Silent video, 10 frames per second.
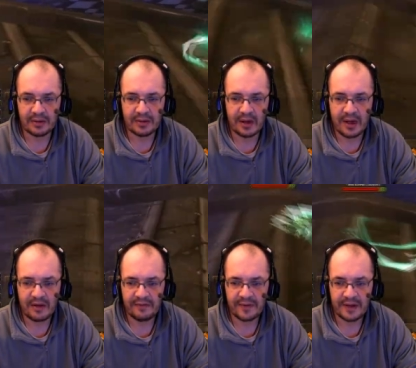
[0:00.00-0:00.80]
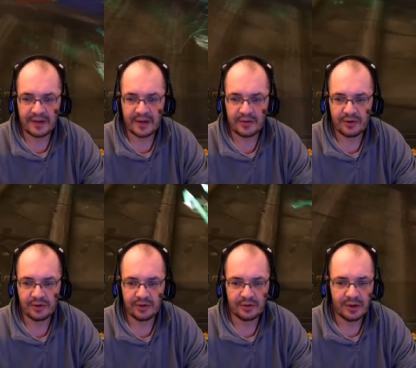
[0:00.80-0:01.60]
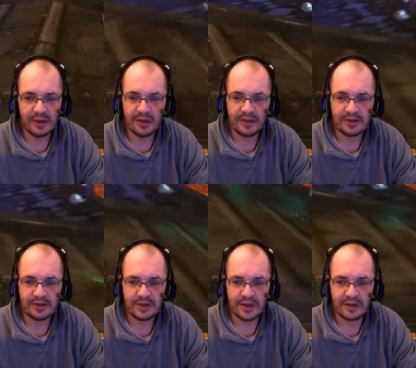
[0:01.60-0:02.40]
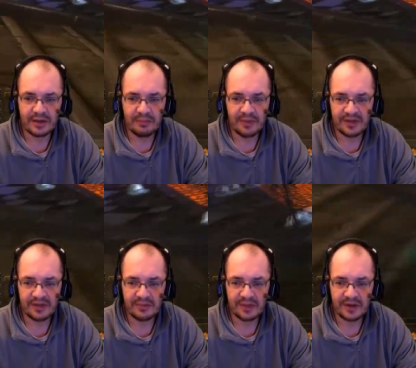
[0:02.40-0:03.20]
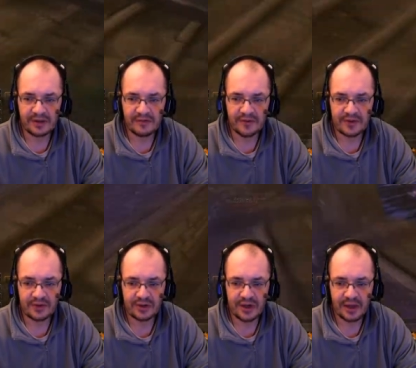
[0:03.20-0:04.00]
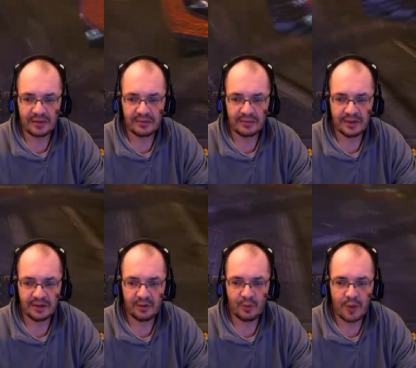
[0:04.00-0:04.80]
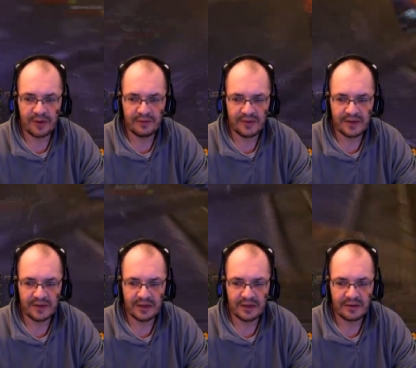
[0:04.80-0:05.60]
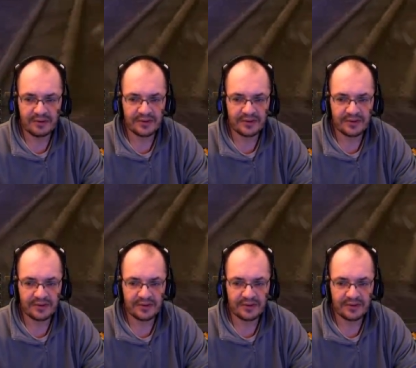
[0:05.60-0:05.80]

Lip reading: live and then they hurt you. So yeah, DPS him down as fast as you can, kill one of these I think, and the